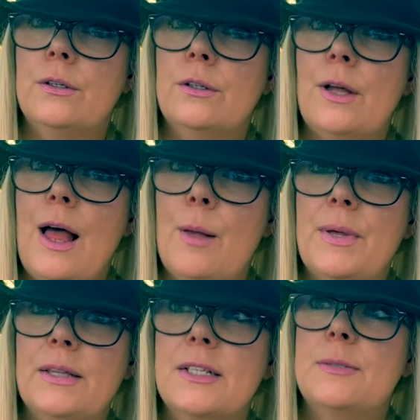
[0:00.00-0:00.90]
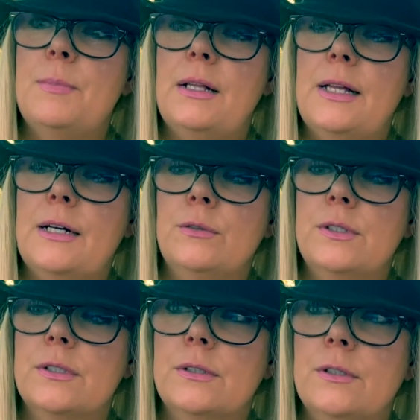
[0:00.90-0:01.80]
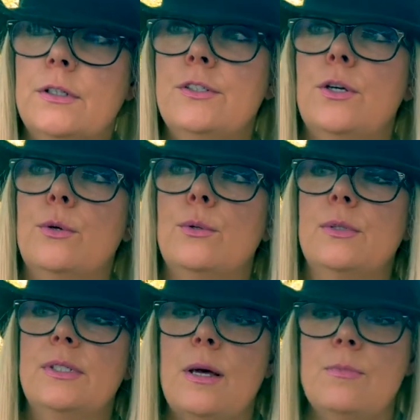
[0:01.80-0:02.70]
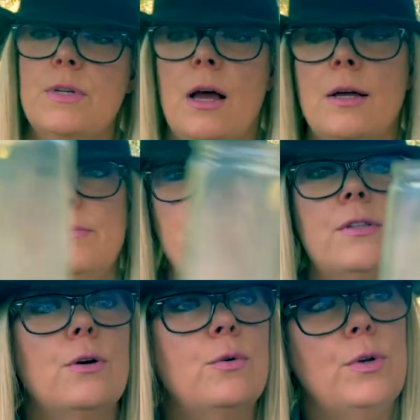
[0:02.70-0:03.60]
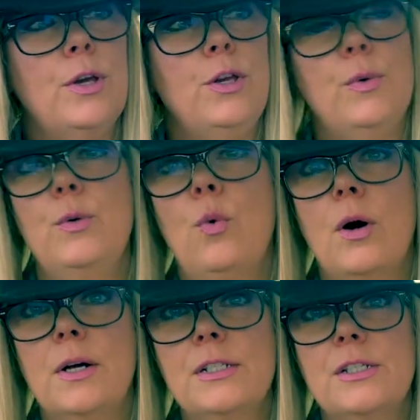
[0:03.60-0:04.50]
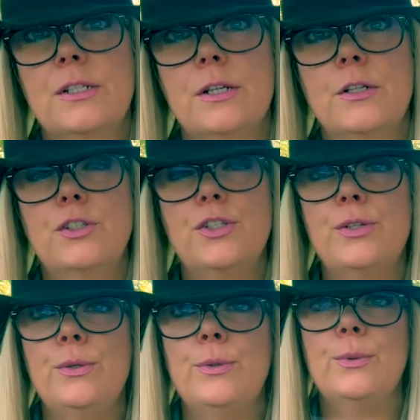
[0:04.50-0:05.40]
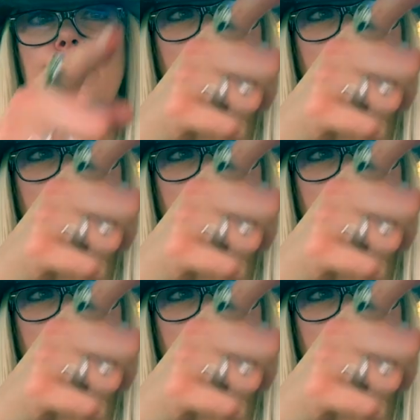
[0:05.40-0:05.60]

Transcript: Helping the spell out. So sometimes, though, you would want to,